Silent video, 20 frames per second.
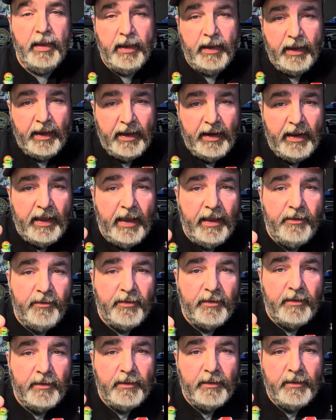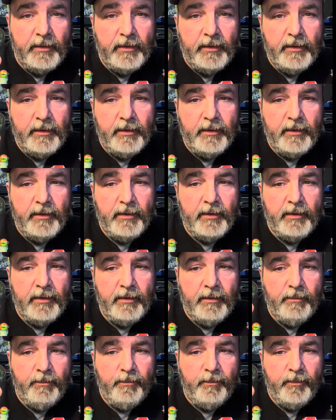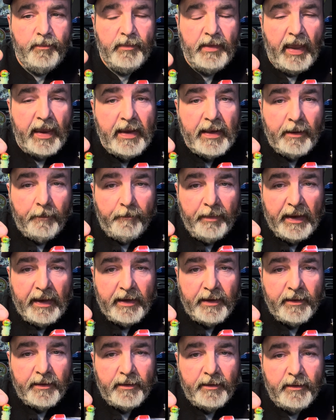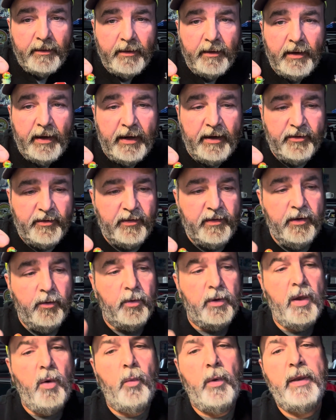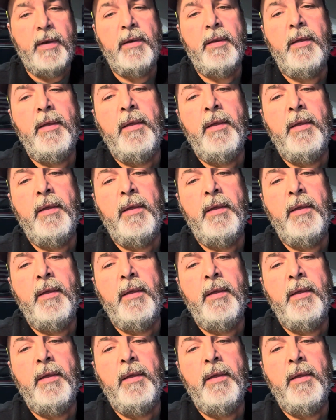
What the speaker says: It has taken a beating, and it's still going.